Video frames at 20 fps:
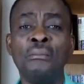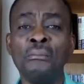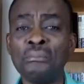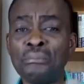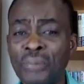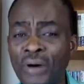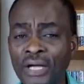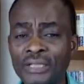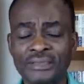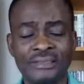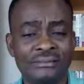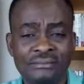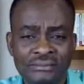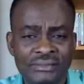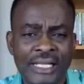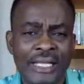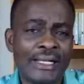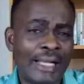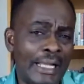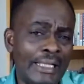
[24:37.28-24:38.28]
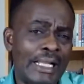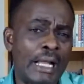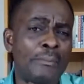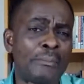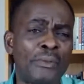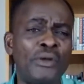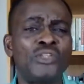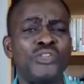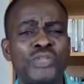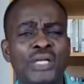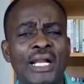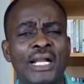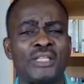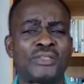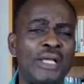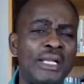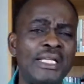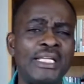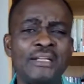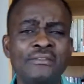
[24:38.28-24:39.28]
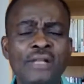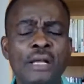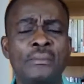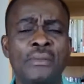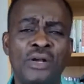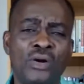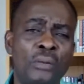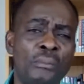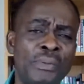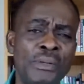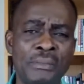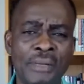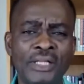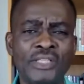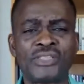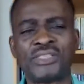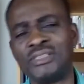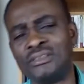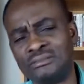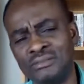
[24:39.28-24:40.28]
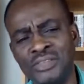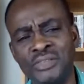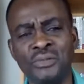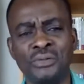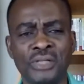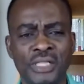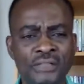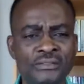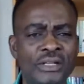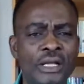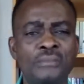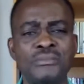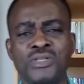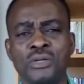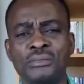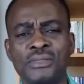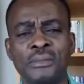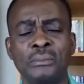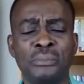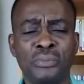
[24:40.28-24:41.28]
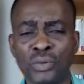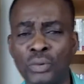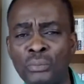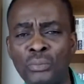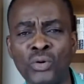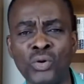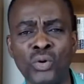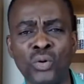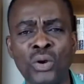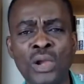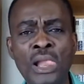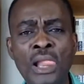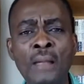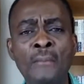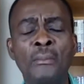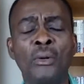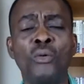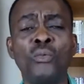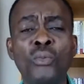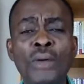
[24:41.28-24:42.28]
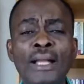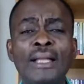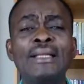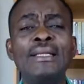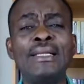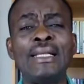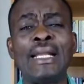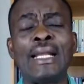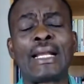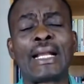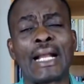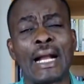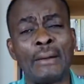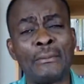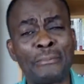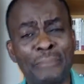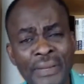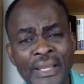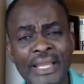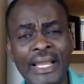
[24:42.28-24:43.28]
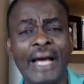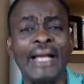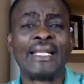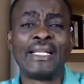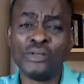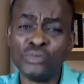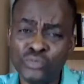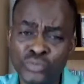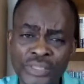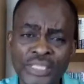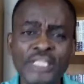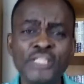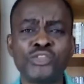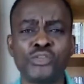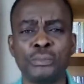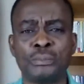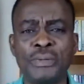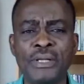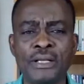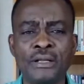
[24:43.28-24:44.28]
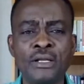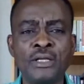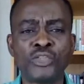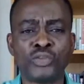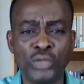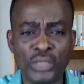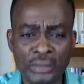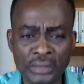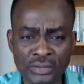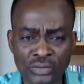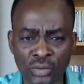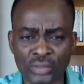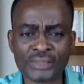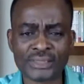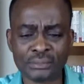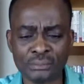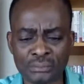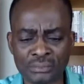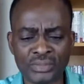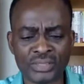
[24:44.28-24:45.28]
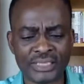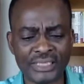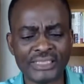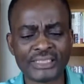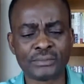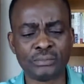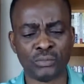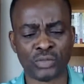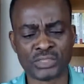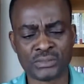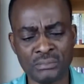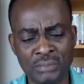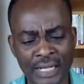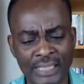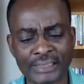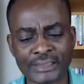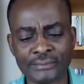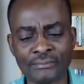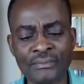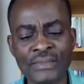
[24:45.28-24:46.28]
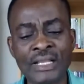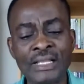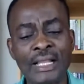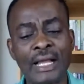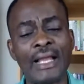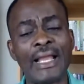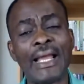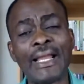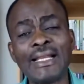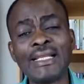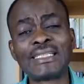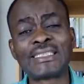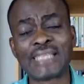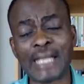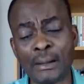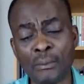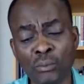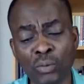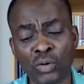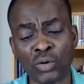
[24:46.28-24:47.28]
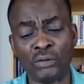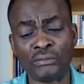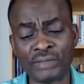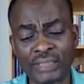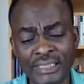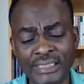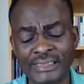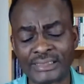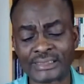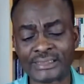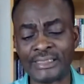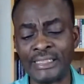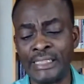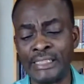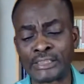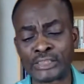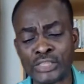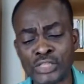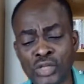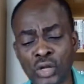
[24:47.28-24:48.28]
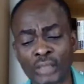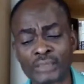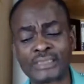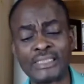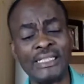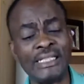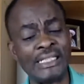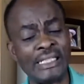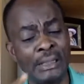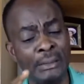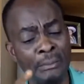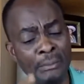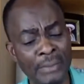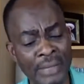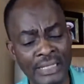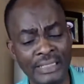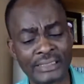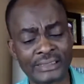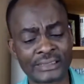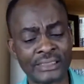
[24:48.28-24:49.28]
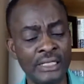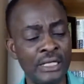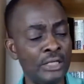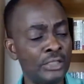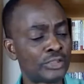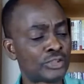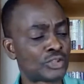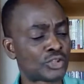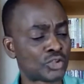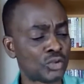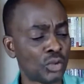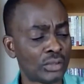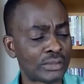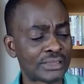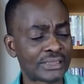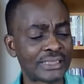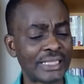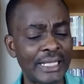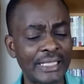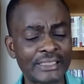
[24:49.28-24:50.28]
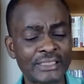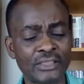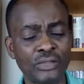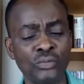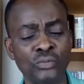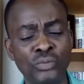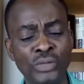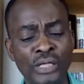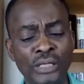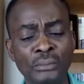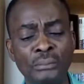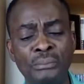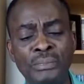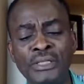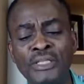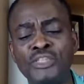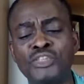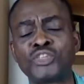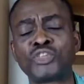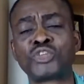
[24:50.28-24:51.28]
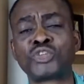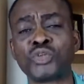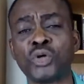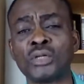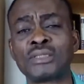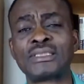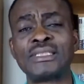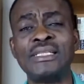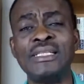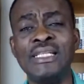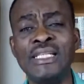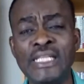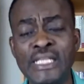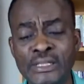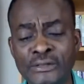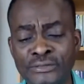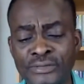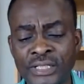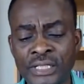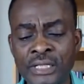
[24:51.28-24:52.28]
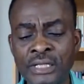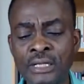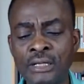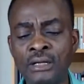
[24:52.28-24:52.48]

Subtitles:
but then at that point you can actually give them a complimentary, give them something pro bono. But when they can pay, are they willing to pay? So those things must match. Now, anytime one of these is not in the mix, success will be short-lived,